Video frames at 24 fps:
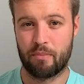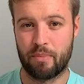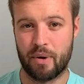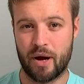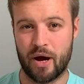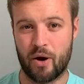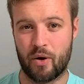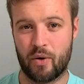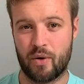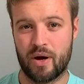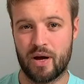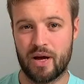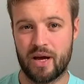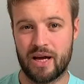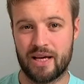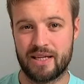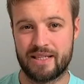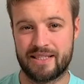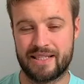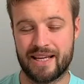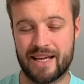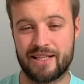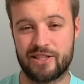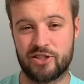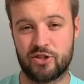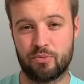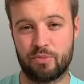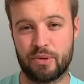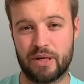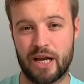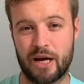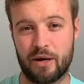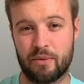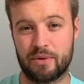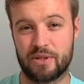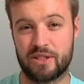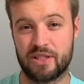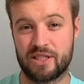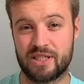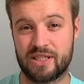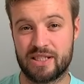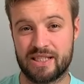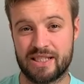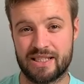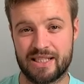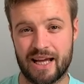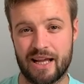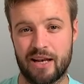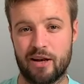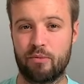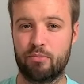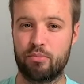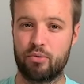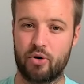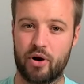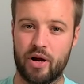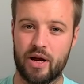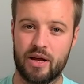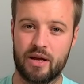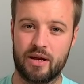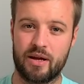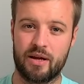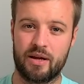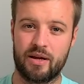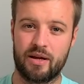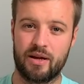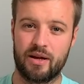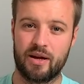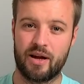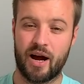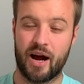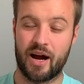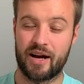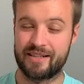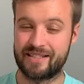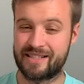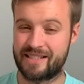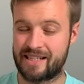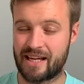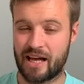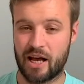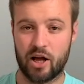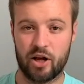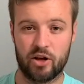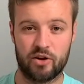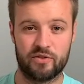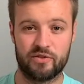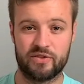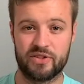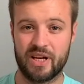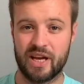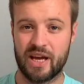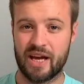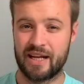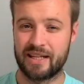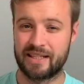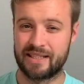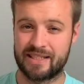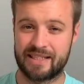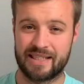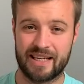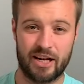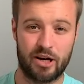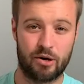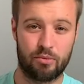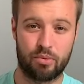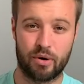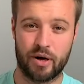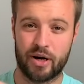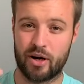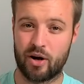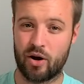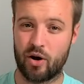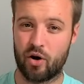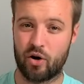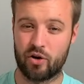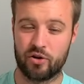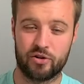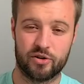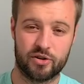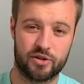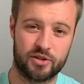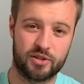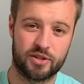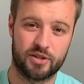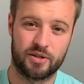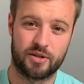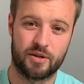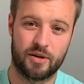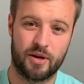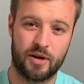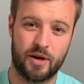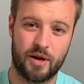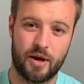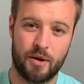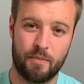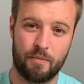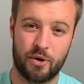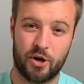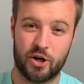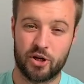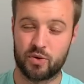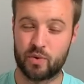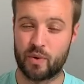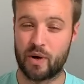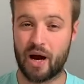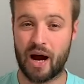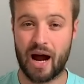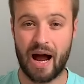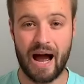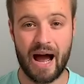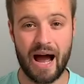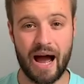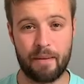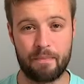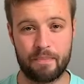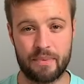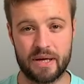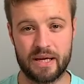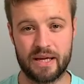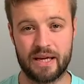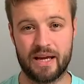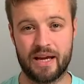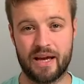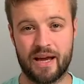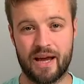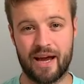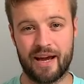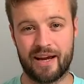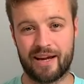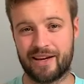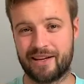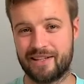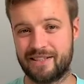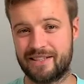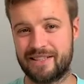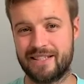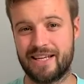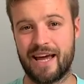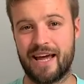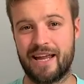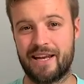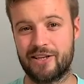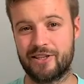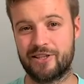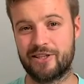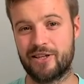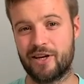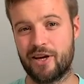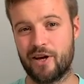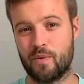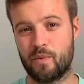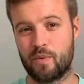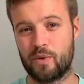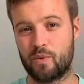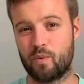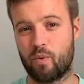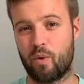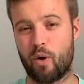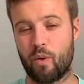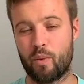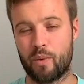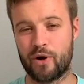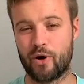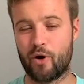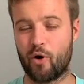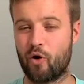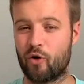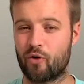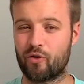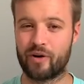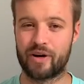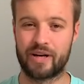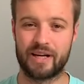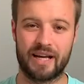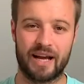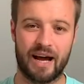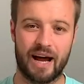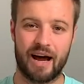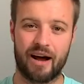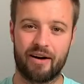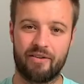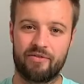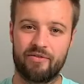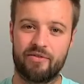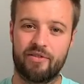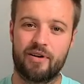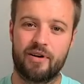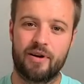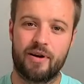about a sense of being able to celebrate ourselves and celebrate others because we are happy and content with what we already have.